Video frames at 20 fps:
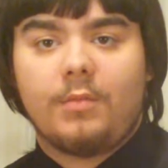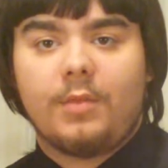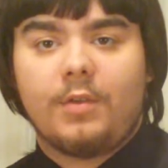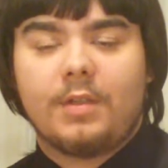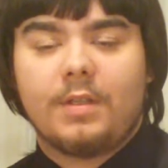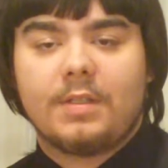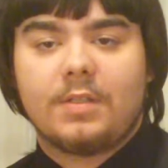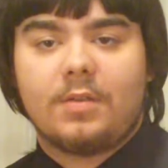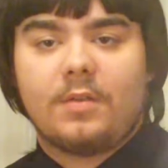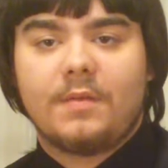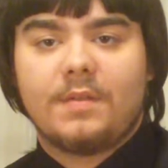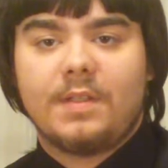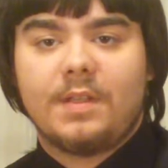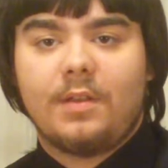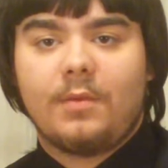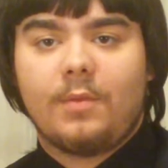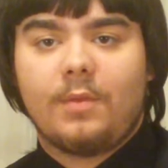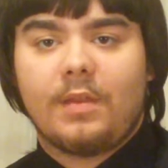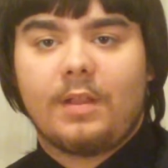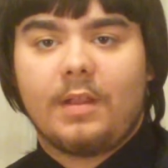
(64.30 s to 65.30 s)
you can sort of see
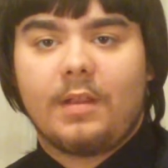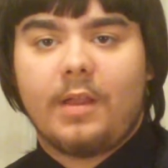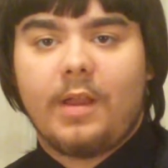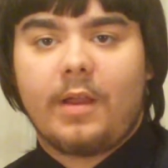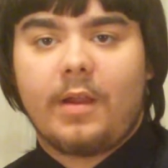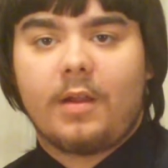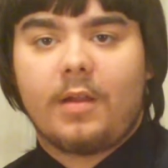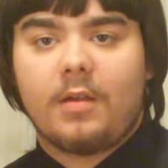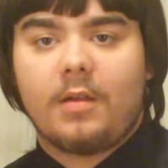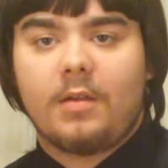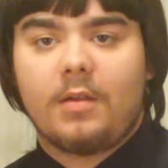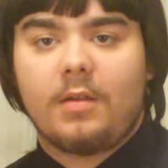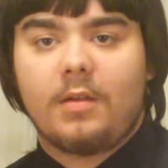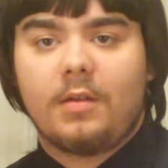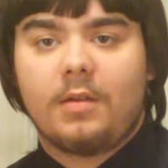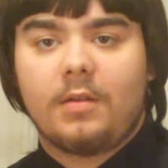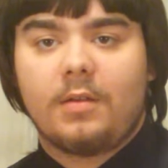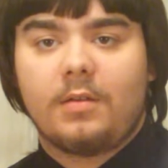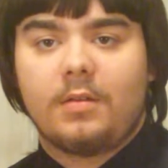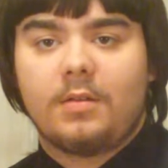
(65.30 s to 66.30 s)
it with the glare.
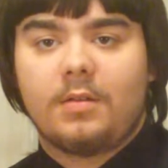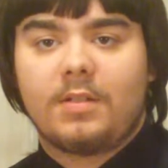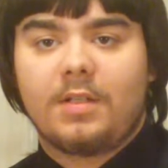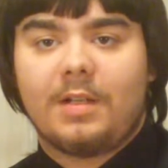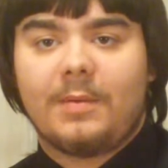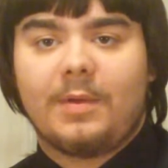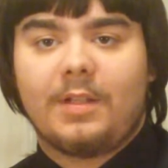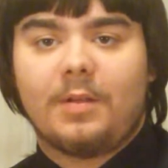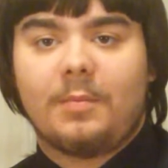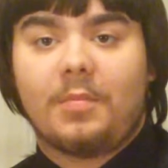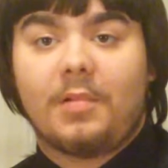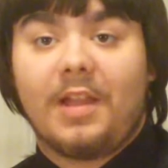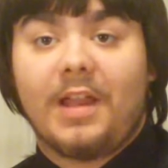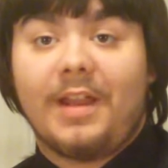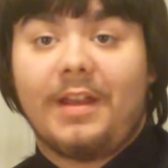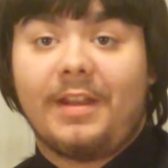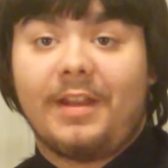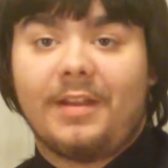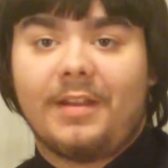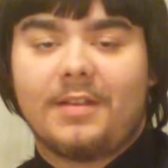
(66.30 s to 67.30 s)
Sorry about the
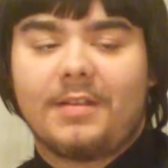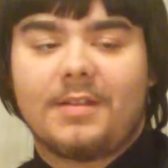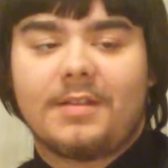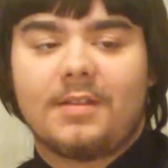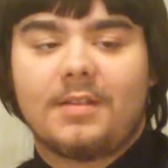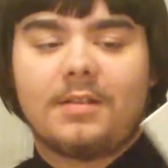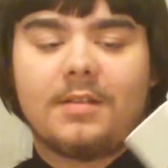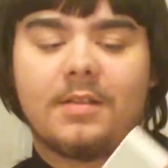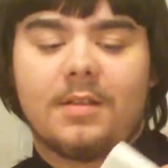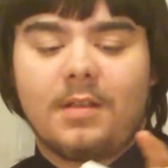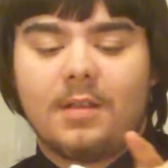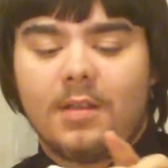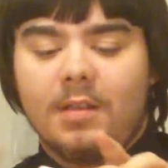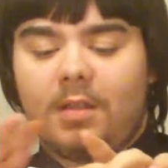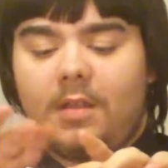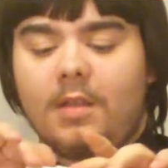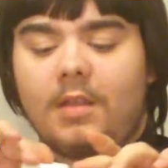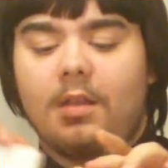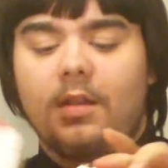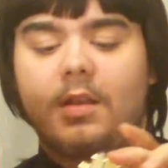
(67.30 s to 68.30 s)
blindingness.
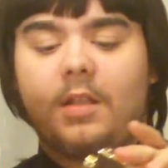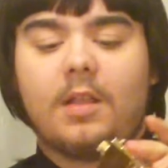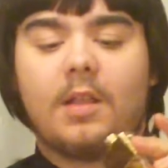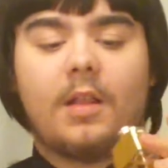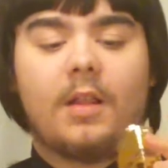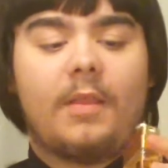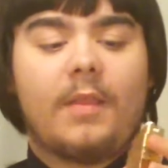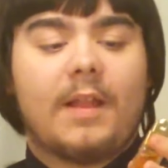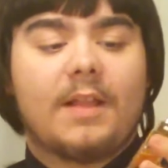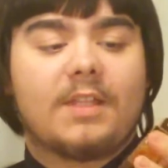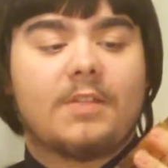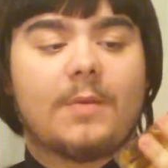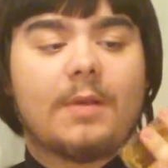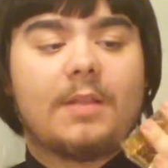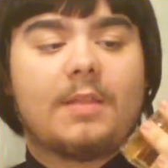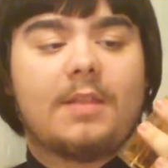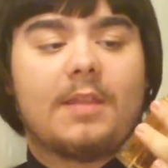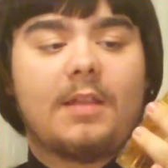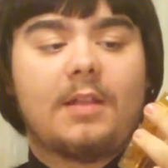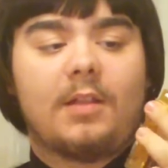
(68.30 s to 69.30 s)
That's
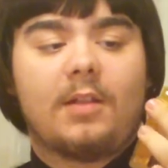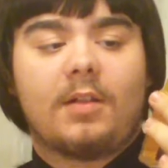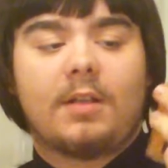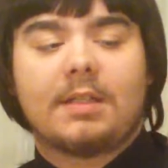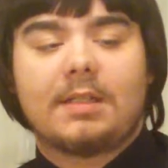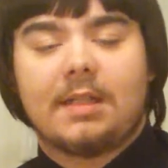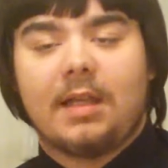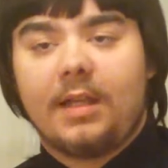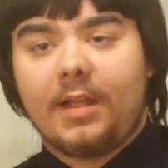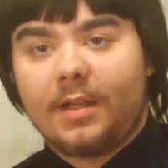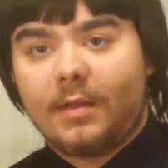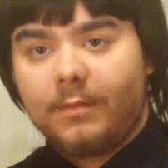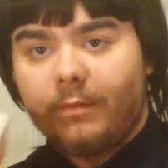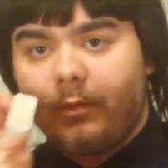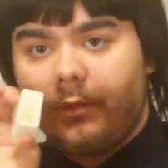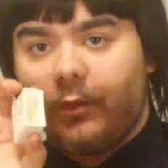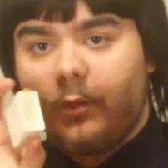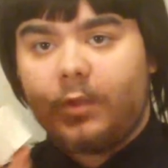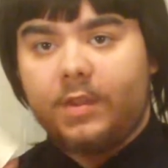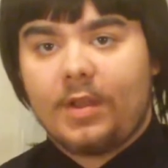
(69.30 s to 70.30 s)
what it looks like
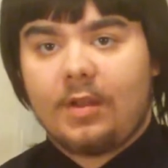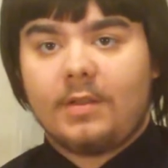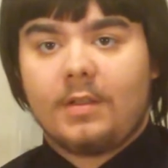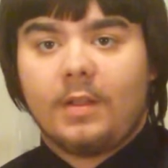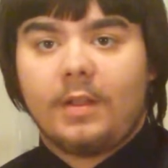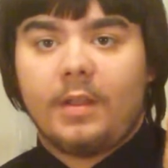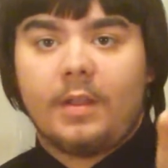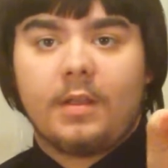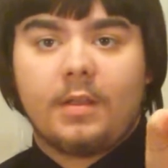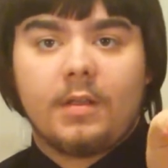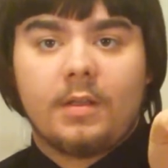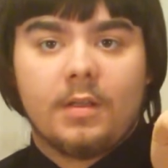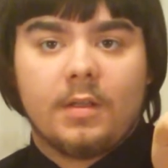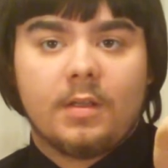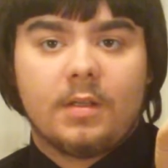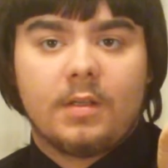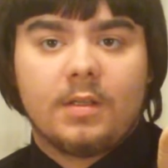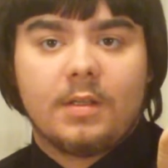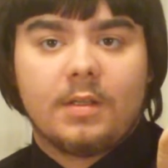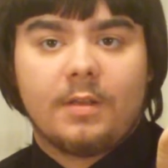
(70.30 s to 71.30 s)
without the lid.
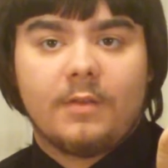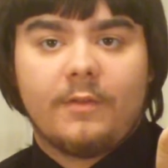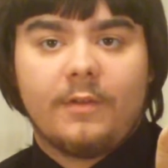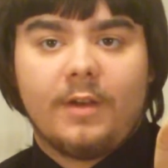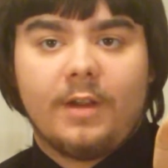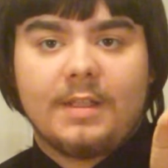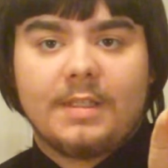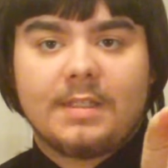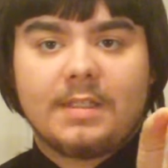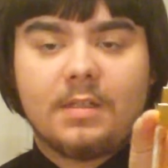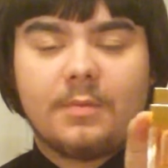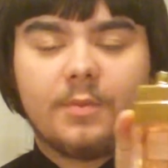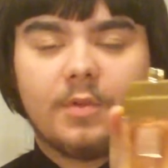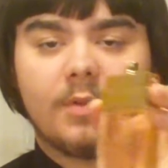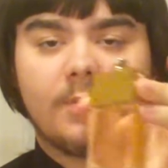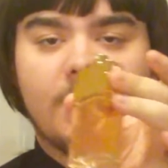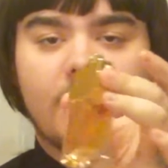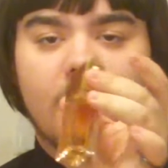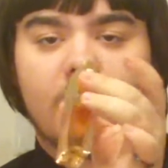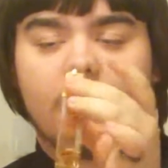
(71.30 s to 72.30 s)
Very simple
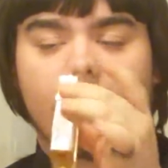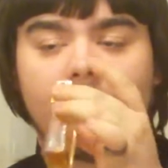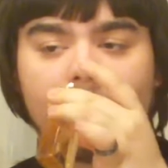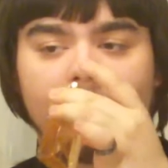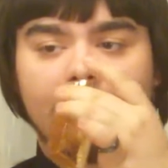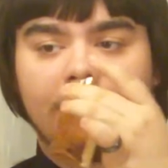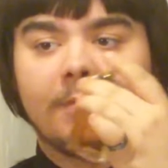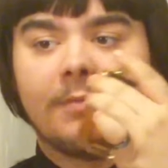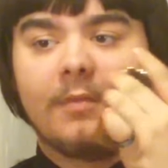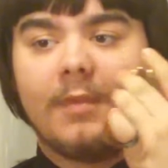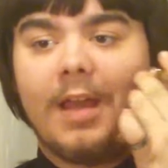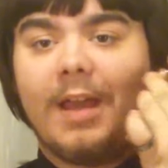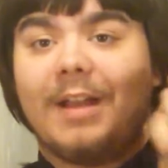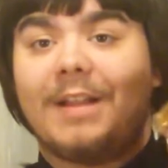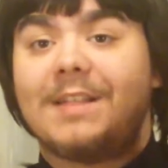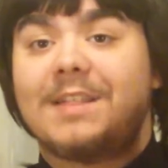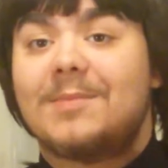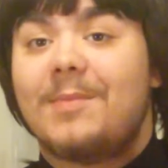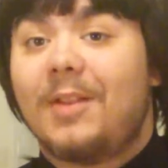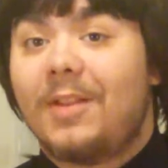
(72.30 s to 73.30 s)
bottle. I can
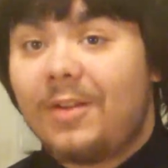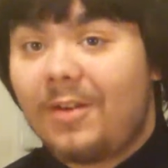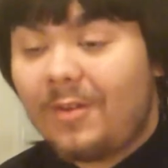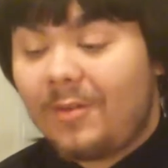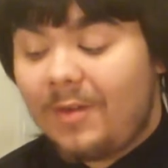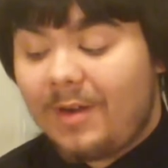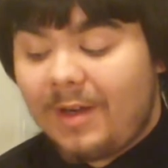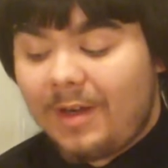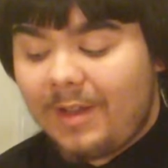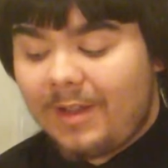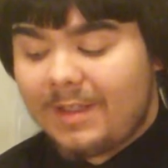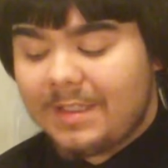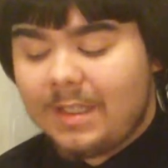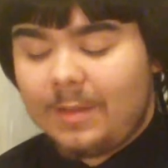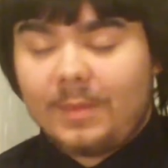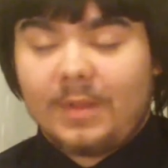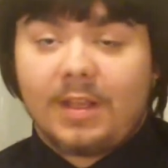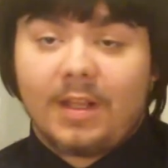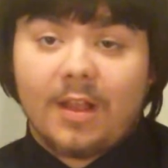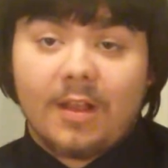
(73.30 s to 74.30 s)
smell it already because I'm
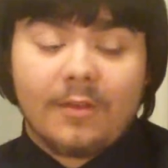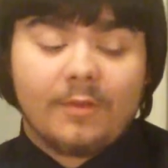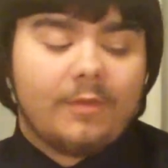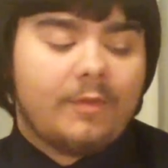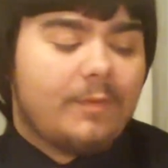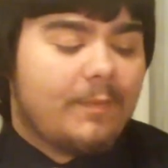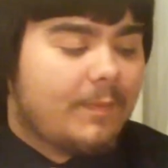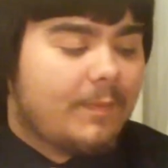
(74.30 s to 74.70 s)
in love.